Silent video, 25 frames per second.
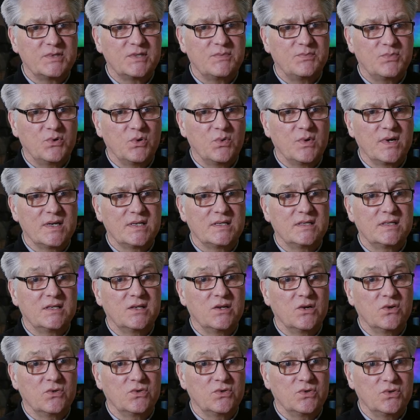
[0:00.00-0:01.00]
spewing
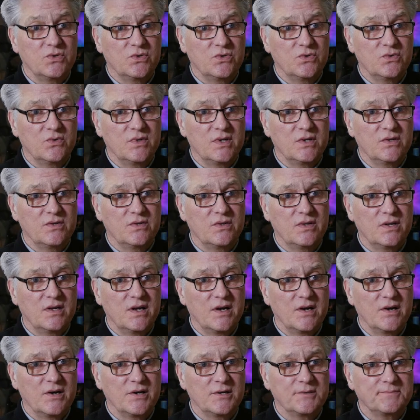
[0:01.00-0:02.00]
CO2 into the
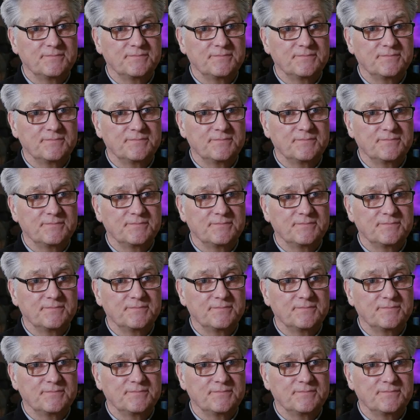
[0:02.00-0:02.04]
air.